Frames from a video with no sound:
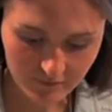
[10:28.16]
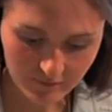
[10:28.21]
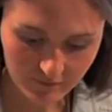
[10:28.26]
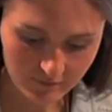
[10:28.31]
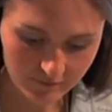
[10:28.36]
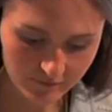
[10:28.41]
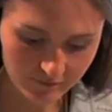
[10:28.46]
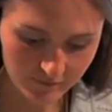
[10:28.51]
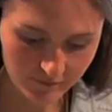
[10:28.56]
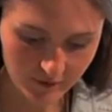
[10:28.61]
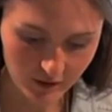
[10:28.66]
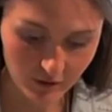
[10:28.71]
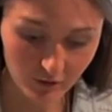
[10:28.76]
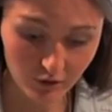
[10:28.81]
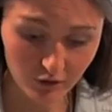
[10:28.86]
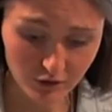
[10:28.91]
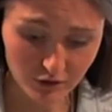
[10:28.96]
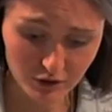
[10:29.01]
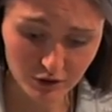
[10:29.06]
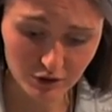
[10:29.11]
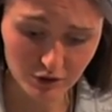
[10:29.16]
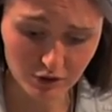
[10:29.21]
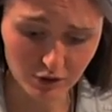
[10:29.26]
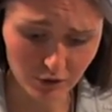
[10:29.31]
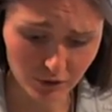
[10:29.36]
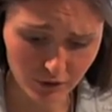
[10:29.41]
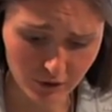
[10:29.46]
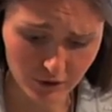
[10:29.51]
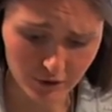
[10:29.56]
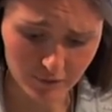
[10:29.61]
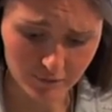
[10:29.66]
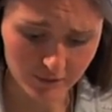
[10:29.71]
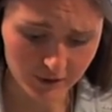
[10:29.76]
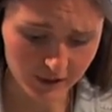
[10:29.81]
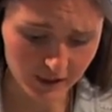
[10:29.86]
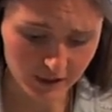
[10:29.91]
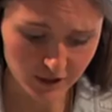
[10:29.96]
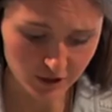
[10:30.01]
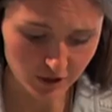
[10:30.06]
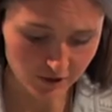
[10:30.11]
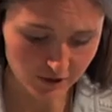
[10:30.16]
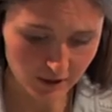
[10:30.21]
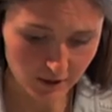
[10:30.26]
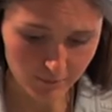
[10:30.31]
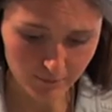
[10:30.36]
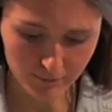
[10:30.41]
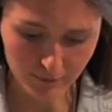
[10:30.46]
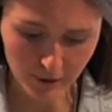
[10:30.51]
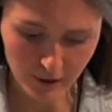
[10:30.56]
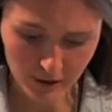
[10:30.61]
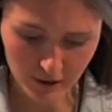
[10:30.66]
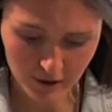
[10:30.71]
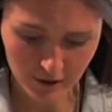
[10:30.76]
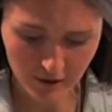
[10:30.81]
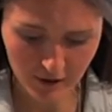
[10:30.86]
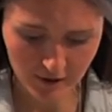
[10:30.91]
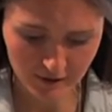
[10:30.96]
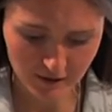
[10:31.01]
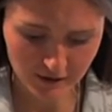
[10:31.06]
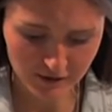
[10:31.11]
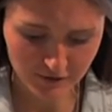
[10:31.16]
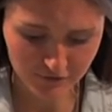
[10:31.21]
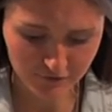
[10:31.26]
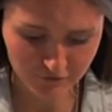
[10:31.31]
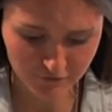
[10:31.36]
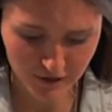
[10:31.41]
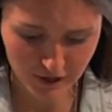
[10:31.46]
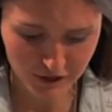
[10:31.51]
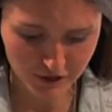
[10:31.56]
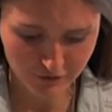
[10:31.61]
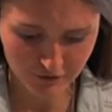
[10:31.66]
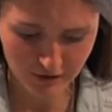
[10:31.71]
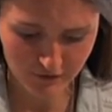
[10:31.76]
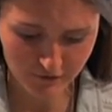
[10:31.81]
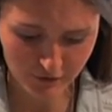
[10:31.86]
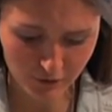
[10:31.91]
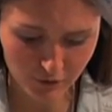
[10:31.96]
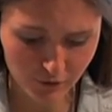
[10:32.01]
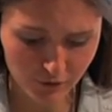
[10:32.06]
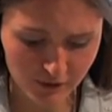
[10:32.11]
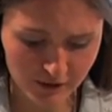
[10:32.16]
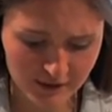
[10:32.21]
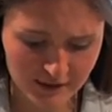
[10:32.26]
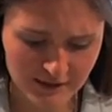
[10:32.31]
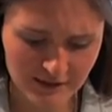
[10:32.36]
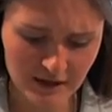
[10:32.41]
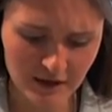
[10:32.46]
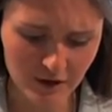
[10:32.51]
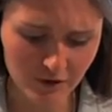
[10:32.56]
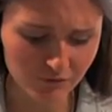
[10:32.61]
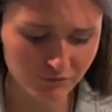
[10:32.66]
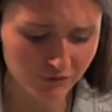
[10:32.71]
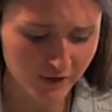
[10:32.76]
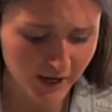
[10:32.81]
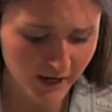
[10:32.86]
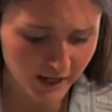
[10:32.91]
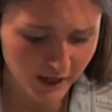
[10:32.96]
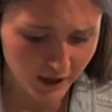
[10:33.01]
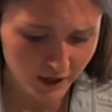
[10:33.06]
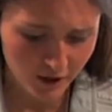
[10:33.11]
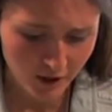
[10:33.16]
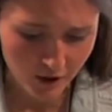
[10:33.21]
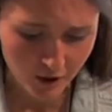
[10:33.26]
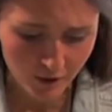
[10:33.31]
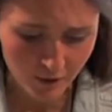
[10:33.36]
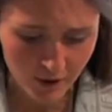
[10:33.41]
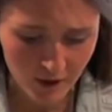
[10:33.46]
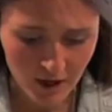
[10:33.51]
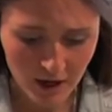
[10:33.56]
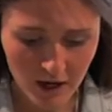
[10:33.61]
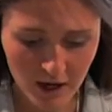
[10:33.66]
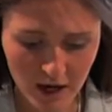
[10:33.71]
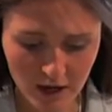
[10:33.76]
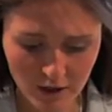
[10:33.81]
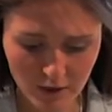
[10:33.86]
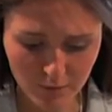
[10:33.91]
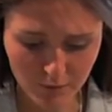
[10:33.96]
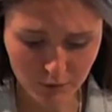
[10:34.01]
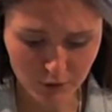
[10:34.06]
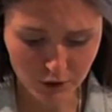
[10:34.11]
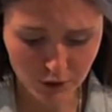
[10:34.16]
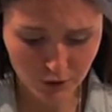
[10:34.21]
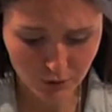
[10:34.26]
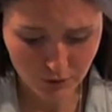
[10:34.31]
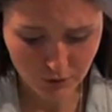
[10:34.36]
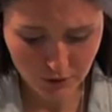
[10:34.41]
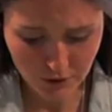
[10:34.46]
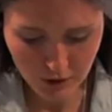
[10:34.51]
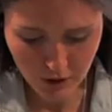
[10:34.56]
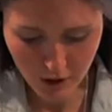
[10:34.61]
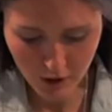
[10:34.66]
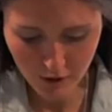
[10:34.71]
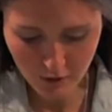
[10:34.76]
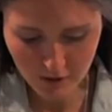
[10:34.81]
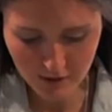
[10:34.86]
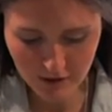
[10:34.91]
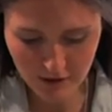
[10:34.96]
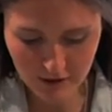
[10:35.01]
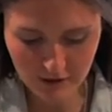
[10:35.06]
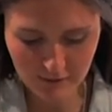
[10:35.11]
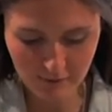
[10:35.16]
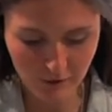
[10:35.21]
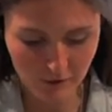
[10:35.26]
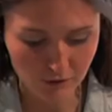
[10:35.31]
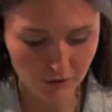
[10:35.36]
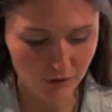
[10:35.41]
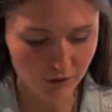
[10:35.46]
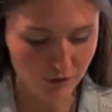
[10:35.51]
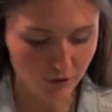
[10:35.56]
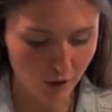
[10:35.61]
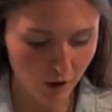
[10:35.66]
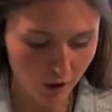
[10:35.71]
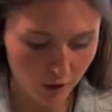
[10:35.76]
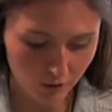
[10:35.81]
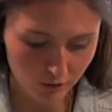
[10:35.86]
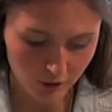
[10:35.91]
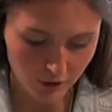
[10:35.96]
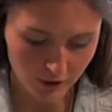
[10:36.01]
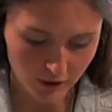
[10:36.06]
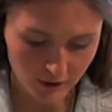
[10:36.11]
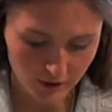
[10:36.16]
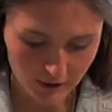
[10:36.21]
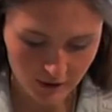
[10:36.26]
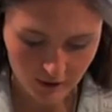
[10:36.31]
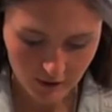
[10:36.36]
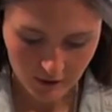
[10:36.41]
It looks so good. Oh my gosh, all that butter and these fresh raviolis and that oregano and the prosciutto. It just smells so good.